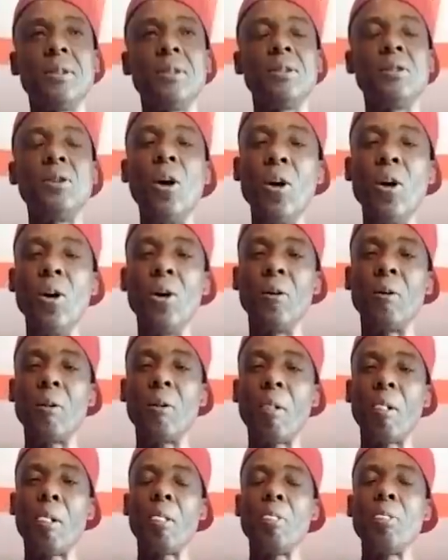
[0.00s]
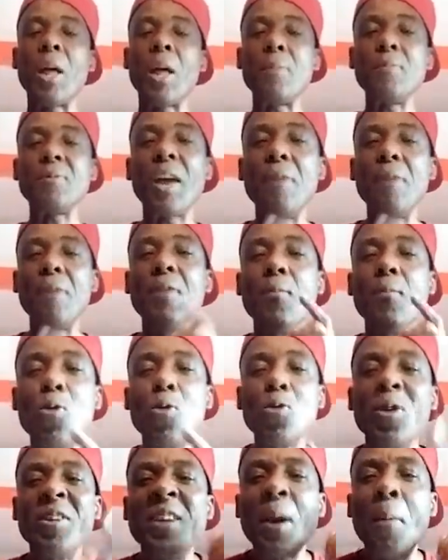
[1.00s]
No, them time the
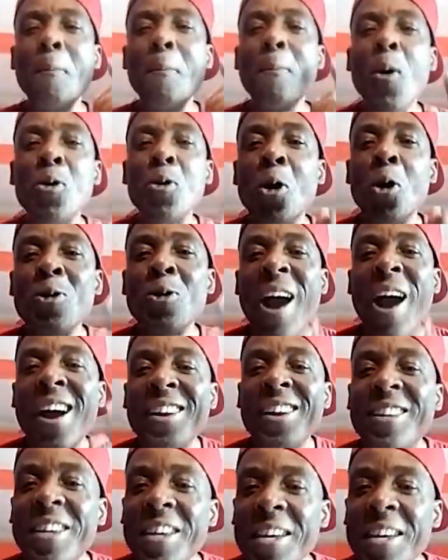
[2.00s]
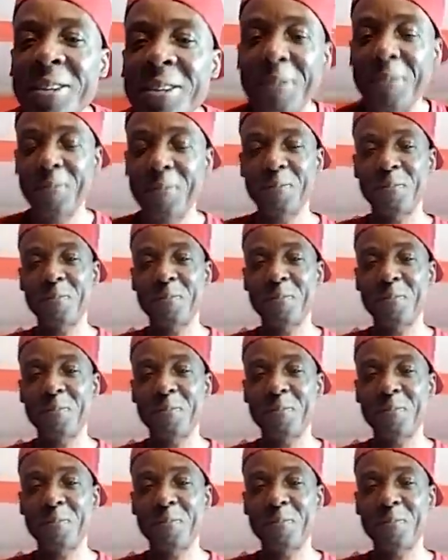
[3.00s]
Burro name Burro ranking.